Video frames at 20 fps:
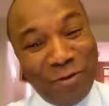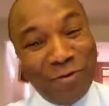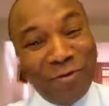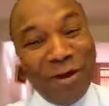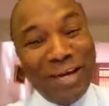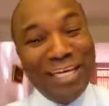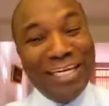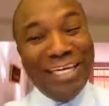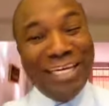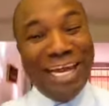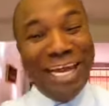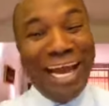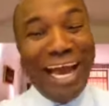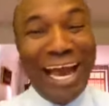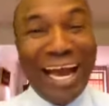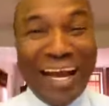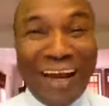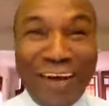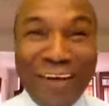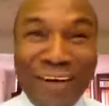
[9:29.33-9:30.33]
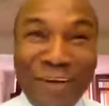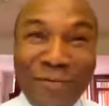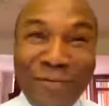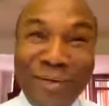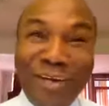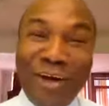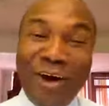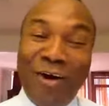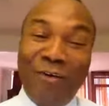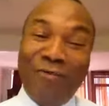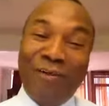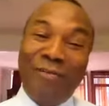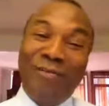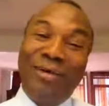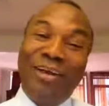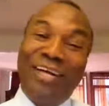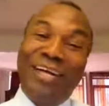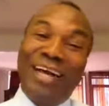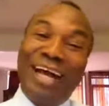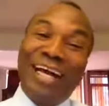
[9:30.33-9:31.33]
when the economy of
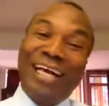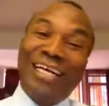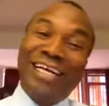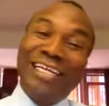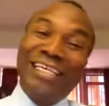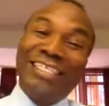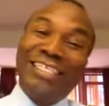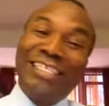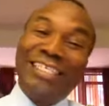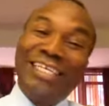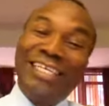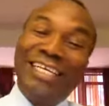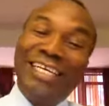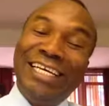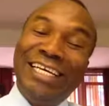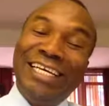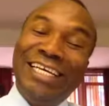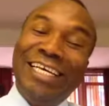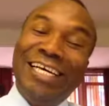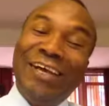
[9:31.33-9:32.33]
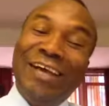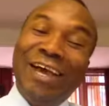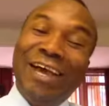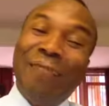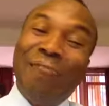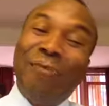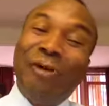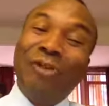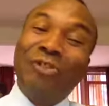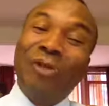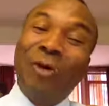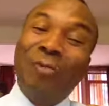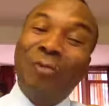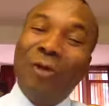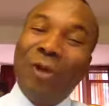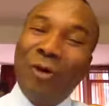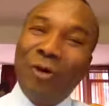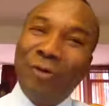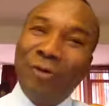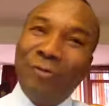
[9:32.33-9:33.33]
America hit a
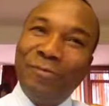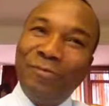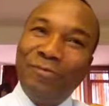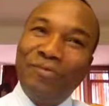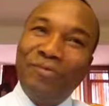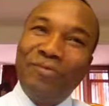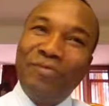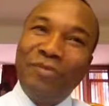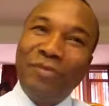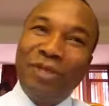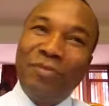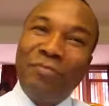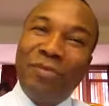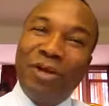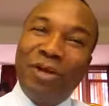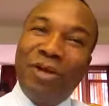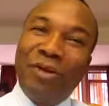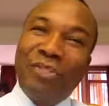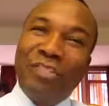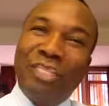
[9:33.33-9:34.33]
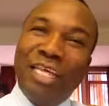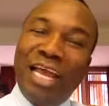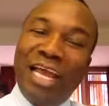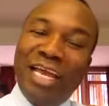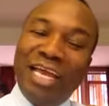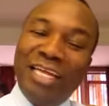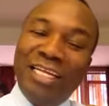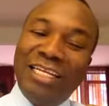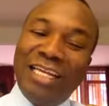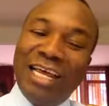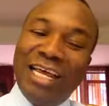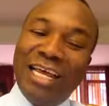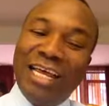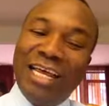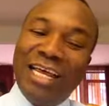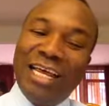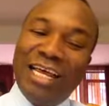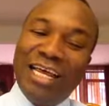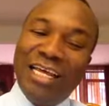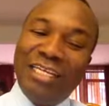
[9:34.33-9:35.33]
bottom low, because they,
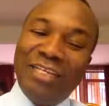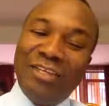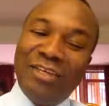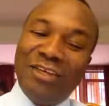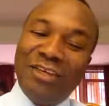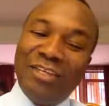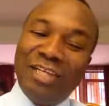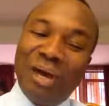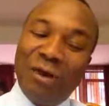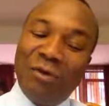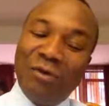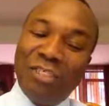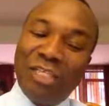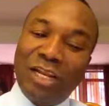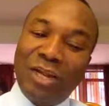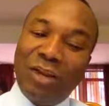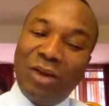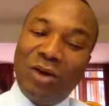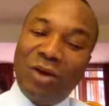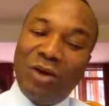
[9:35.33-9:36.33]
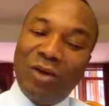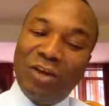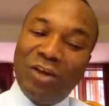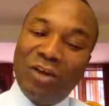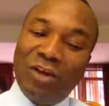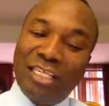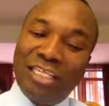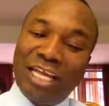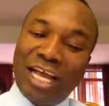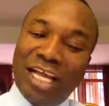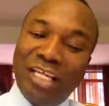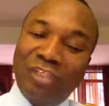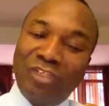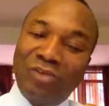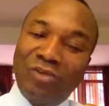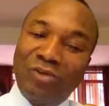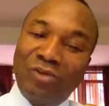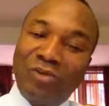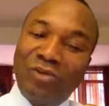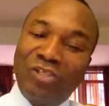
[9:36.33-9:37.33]
they, you know, there was a law that
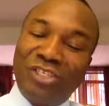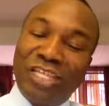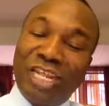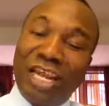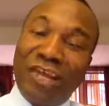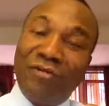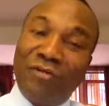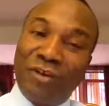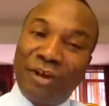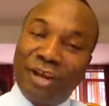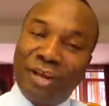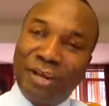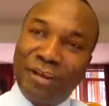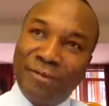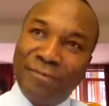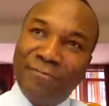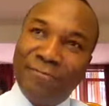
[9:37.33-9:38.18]
cancelled slavery,